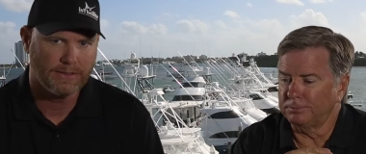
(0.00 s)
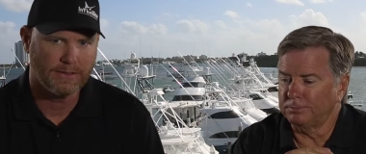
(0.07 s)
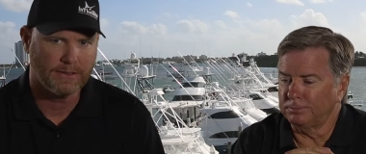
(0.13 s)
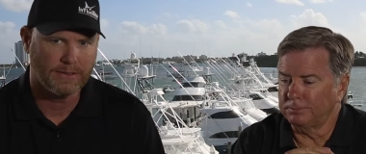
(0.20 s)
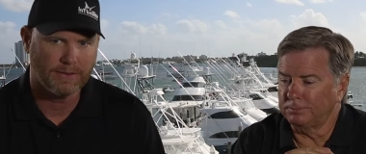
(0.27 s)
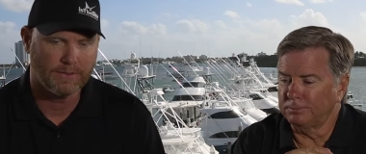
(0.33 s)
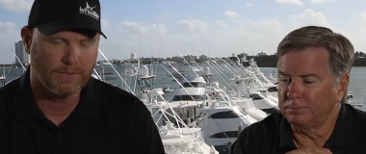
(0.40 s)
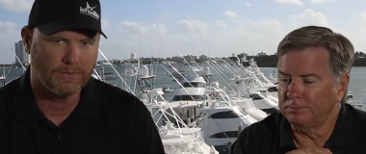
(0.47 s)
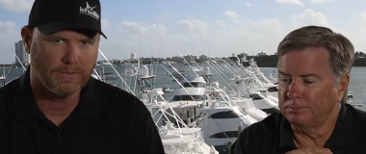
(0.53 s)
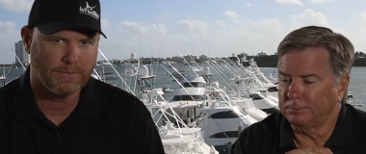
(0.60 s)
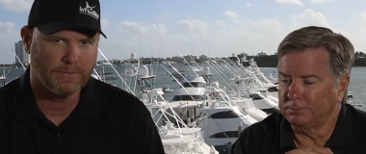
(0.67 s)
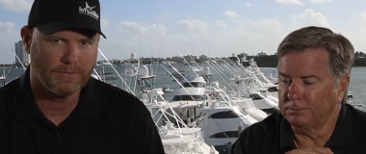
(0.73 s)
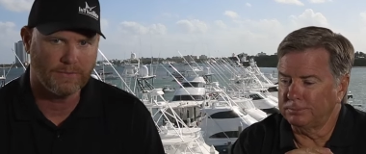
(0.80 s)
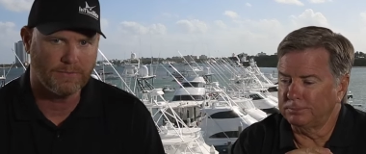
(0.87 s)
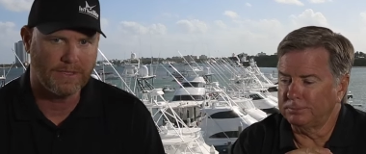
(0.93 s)
Speaker 1: you
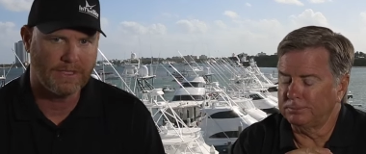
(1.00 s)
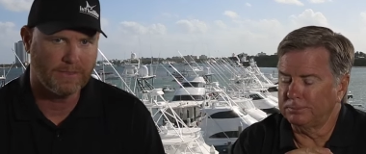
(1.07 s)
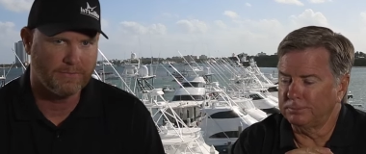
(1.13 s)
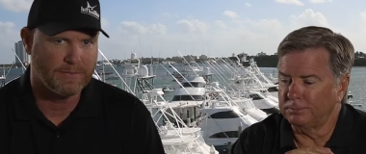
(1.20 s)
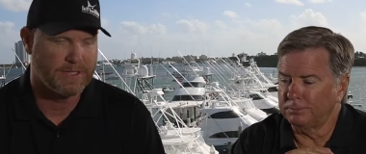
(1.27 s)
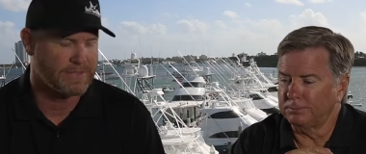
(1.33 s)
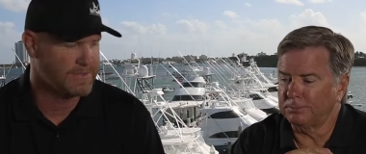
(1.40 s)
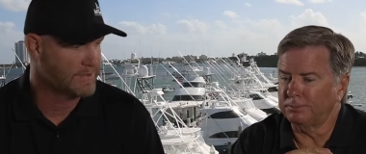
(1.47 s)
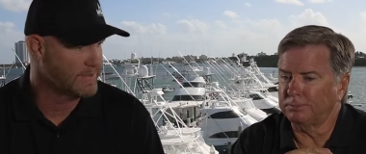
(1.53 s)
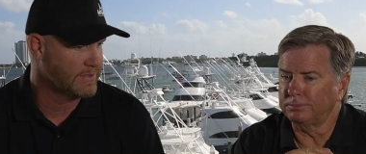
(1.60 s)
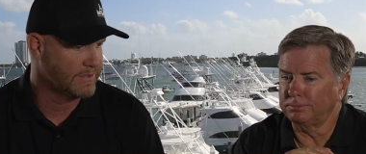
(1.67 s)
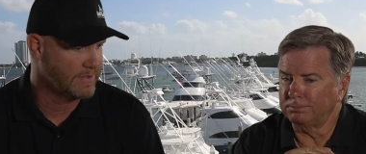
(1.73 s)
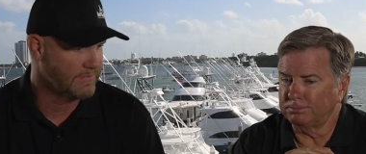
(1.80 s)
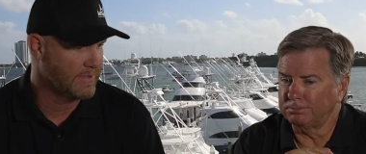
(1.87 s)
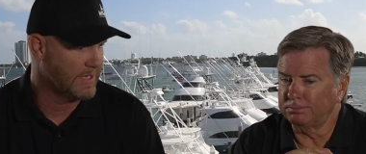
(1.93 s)
know, to be in business,
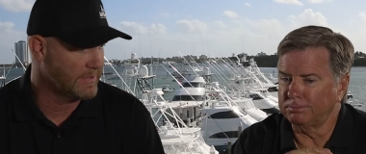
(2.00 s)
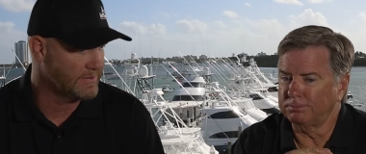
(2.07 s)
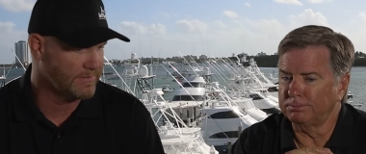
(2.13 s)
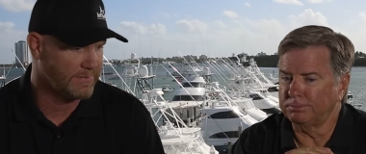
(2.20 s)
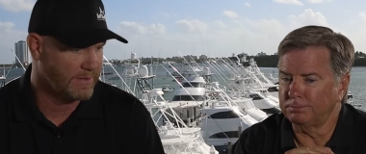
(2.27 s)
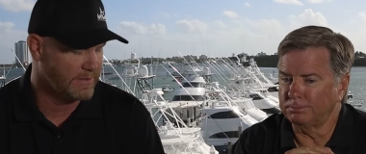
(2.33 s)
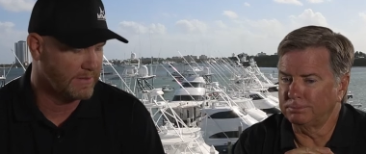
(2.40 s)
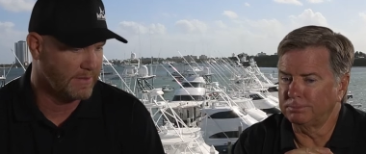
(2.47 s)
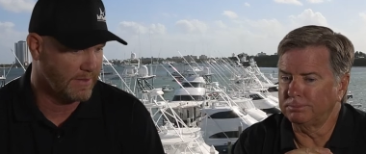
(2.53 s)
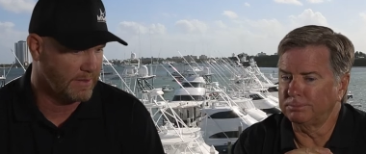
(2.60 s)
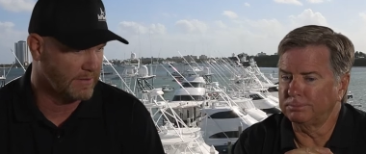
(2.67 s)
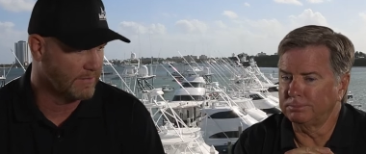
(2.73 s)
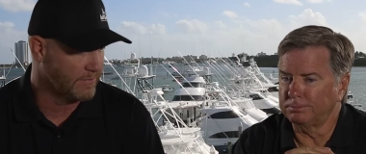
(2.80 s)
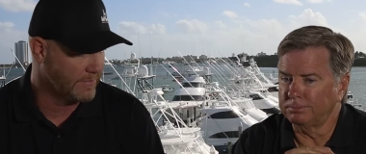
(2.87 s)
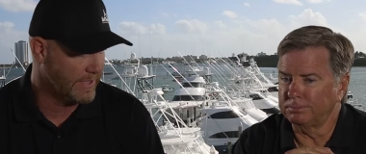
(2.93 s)
and you guys have done a,
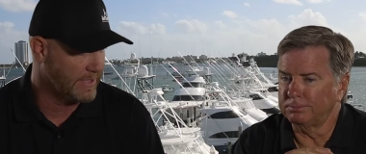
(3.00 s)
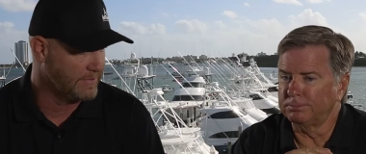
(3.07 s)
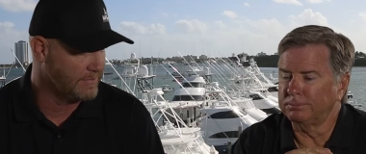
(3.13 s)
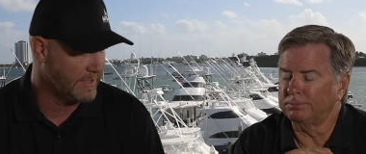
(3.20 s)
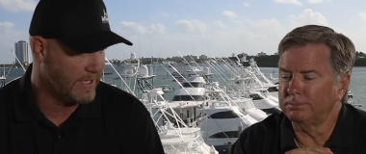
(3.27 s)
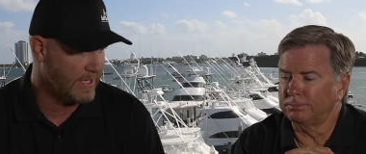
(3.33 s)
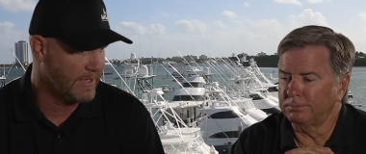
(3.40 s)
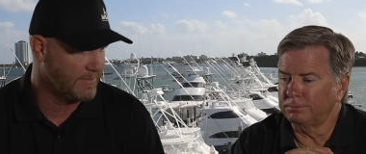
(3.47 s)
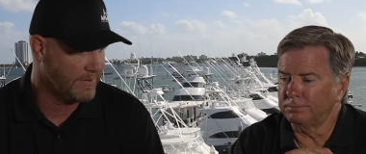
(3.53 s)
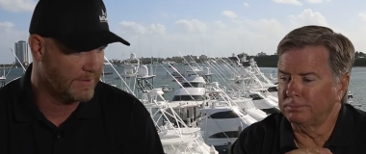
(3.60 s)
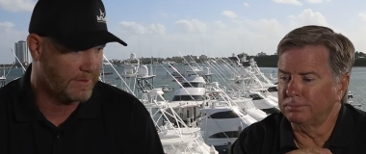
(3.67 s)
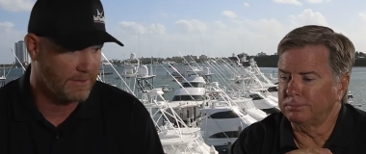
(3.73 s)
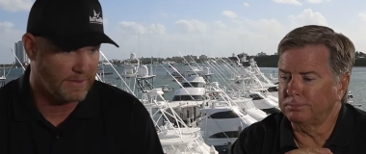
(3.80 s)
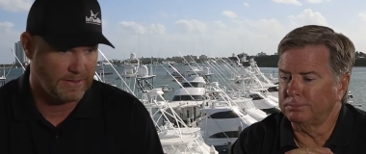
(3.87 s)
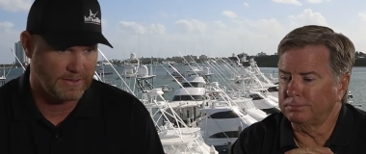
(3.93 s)
a great job
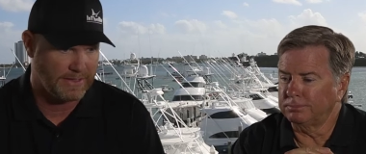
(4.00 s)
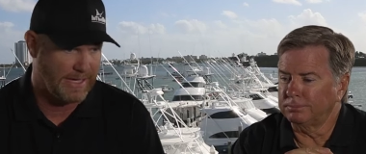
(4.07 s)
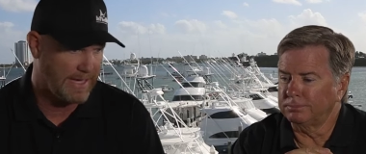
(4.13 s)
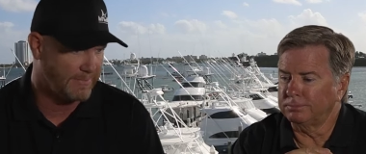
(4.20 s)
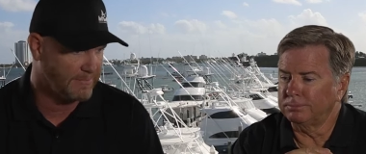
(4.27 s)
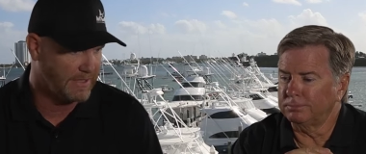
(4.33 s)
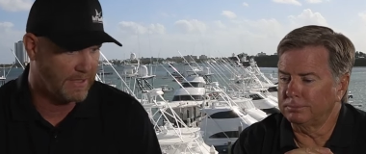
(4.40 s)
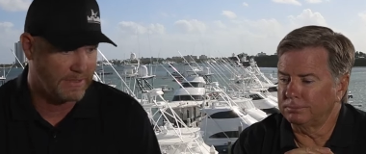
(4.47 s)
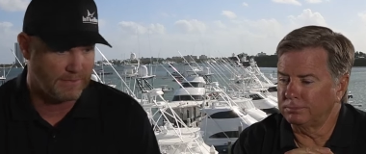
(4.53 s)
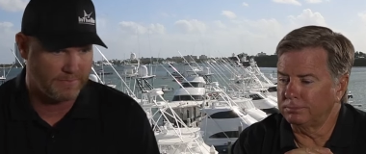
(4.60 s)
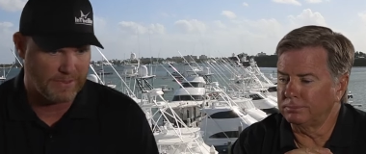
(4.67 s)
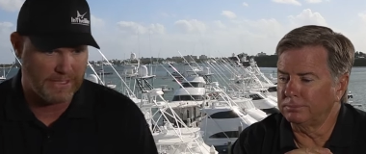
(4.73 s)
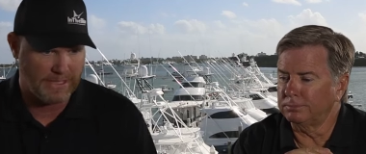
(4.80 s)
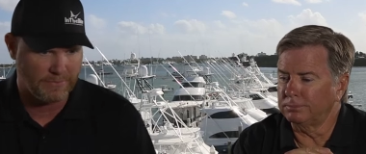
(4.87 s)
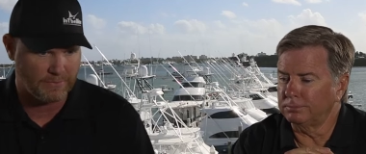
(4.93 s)
in, in adapting and
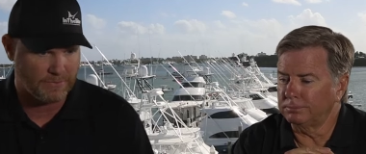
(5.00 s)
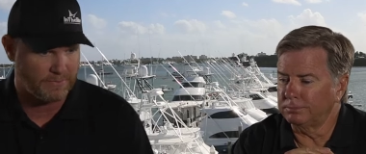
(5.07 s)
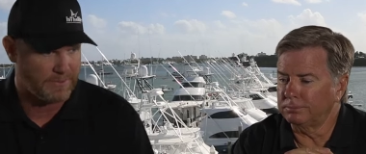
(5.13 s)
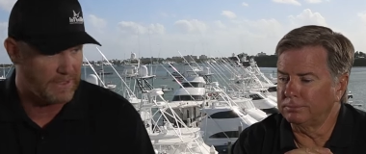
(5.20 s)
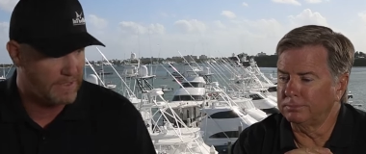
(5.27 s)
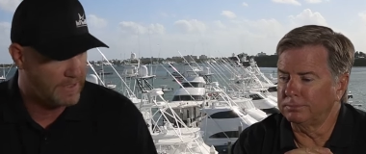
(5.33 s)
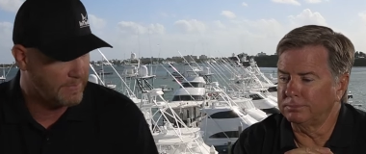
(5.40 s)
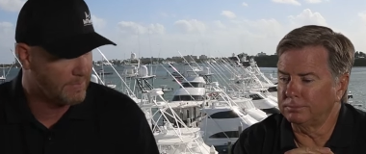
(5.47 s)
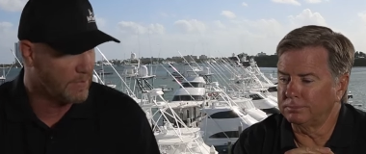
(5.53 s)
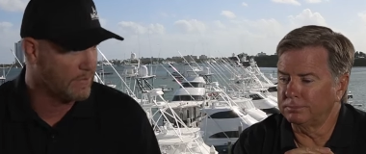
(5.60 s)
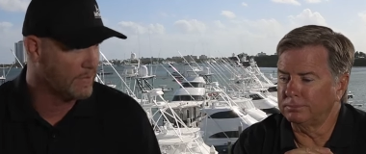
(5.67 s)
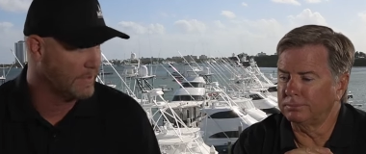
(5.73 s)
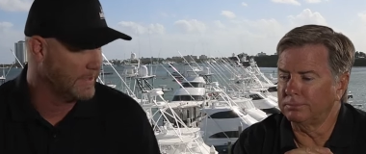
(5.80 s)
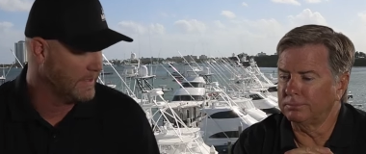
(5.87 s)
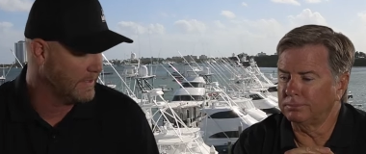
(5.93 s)
being able to be
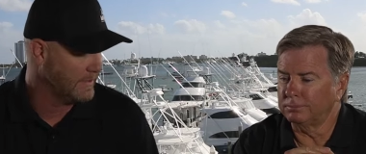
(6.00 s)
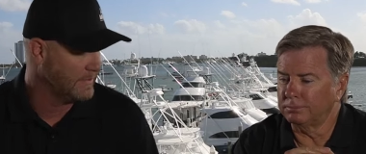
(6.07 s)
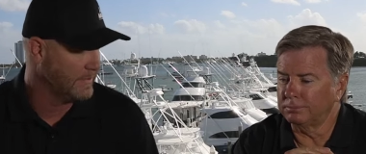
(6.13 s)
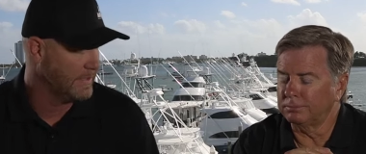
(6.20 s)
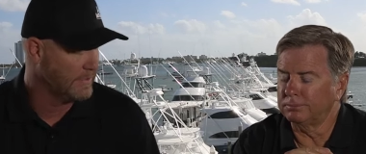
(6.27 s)
nimble and, and